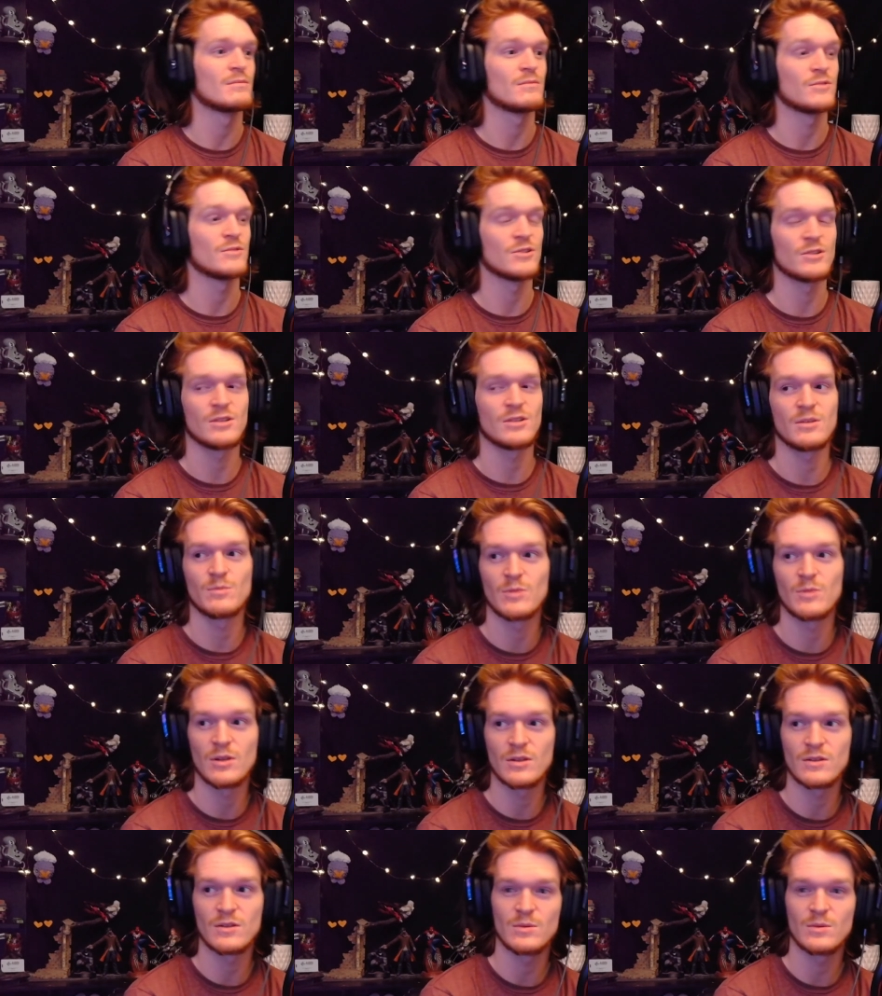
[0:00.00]
thirteen
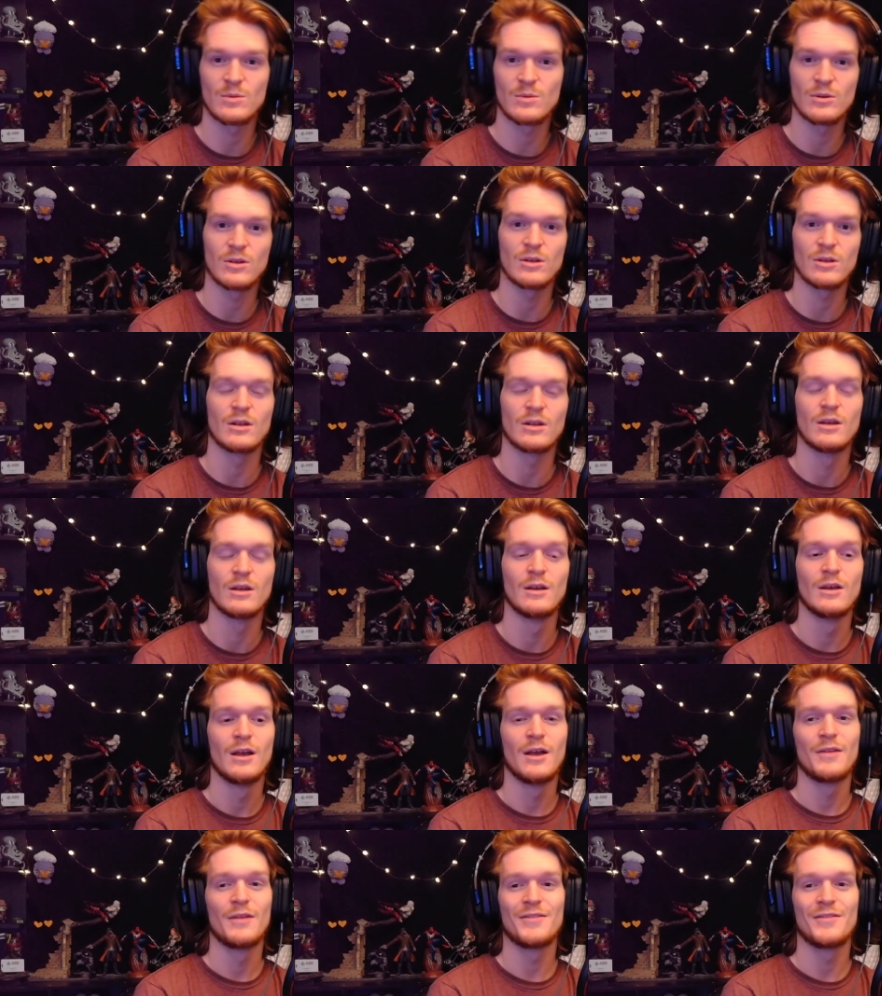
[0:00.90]
minutes is pretty good.
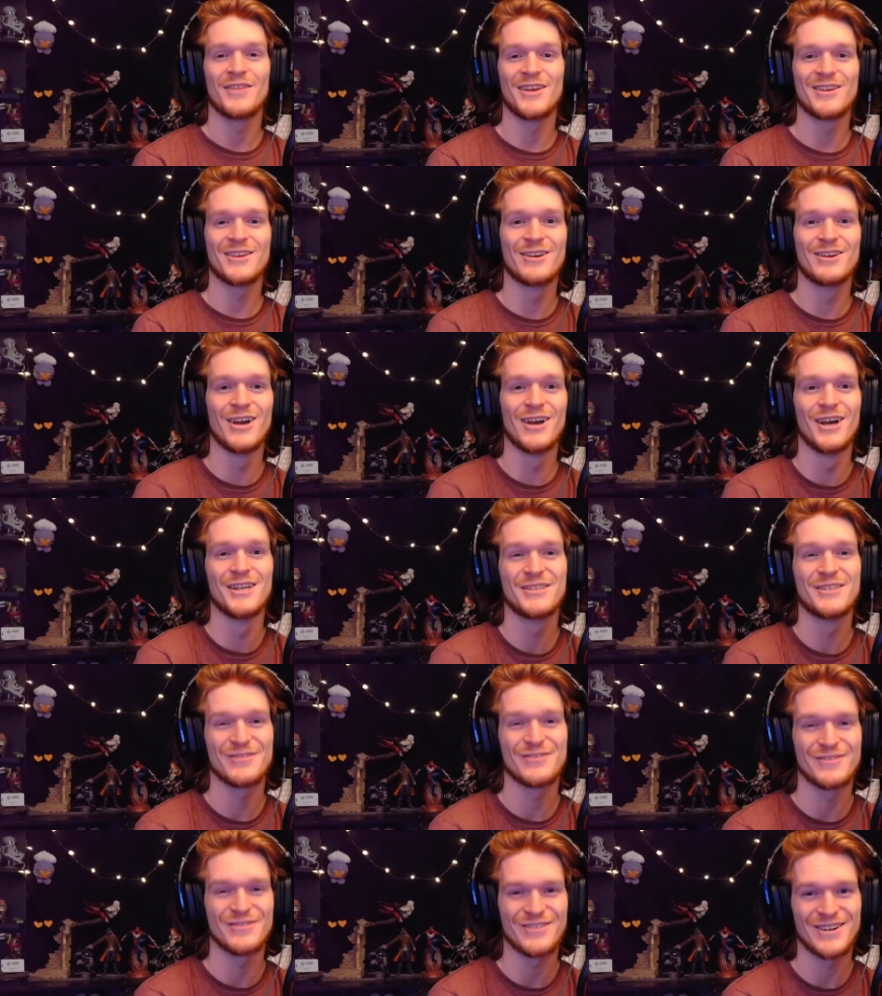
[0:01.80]
Thank you guys
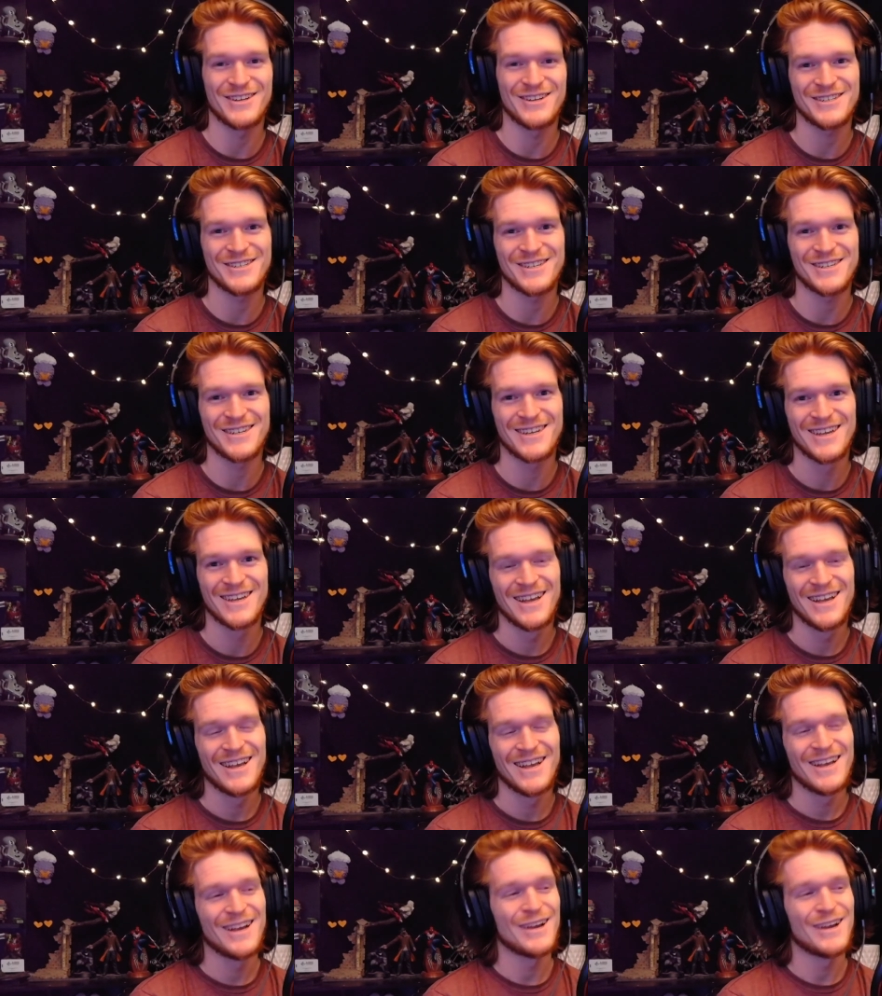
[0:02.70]
for watching.
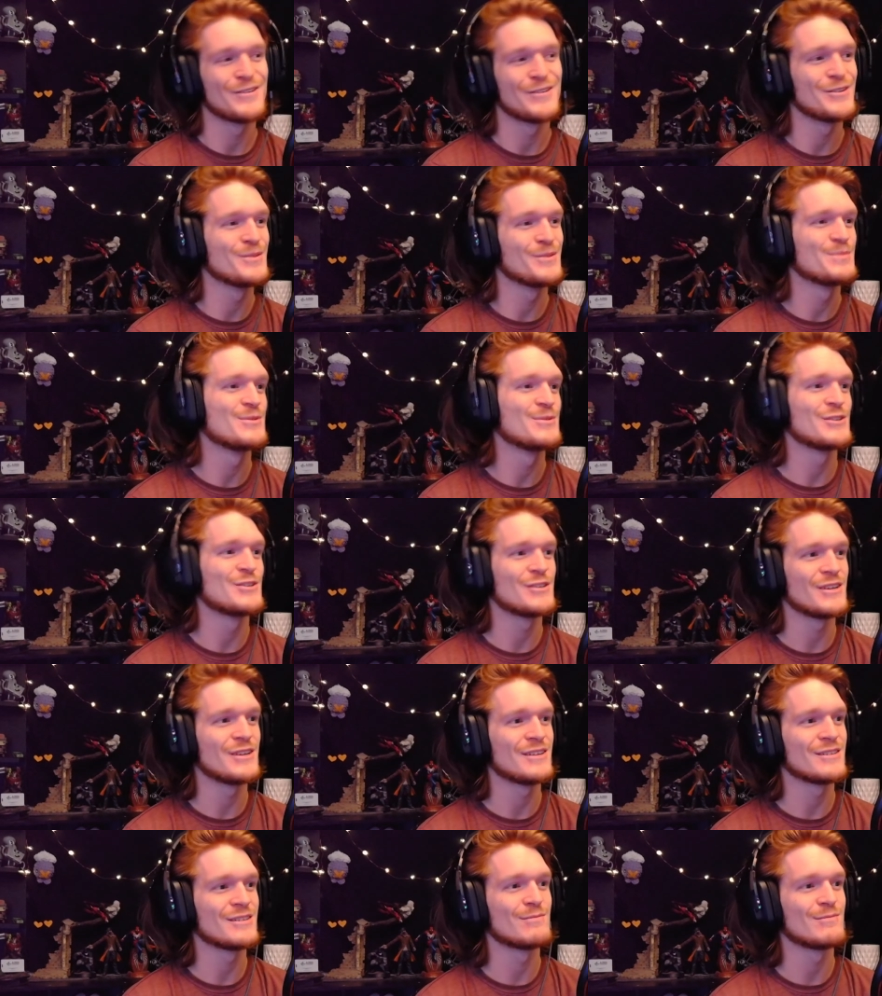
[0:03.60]
I really
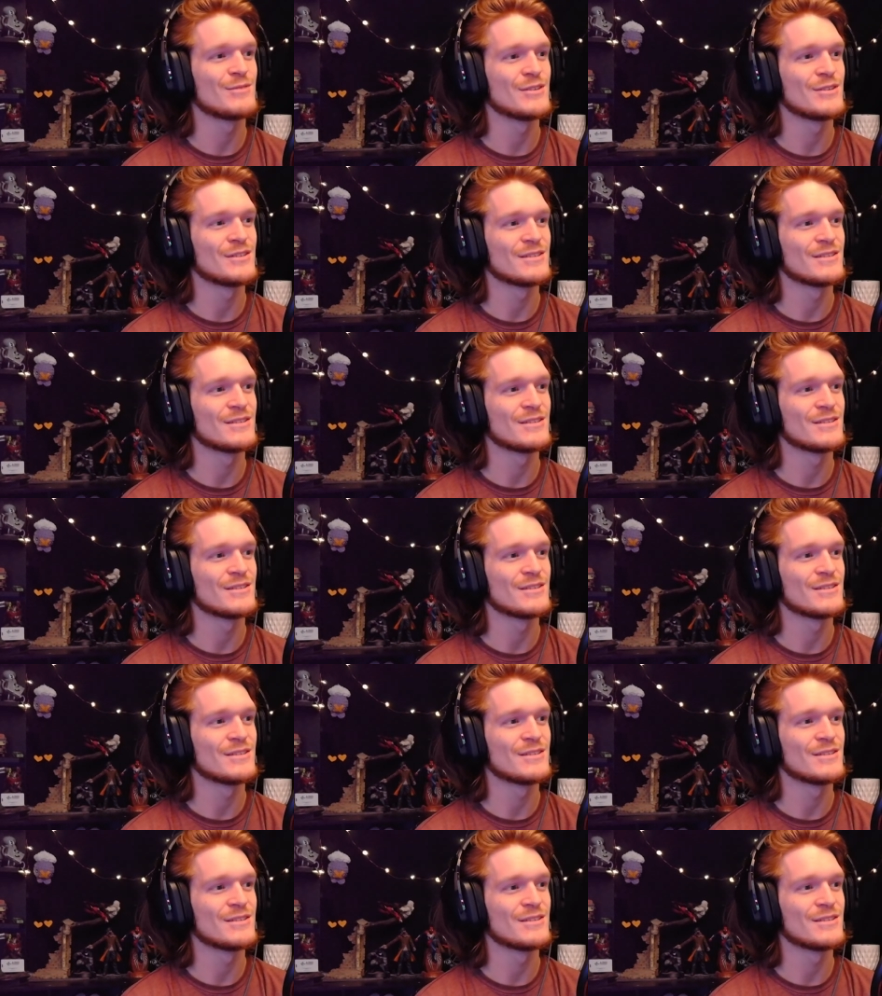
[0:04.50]
appreciate it. This has been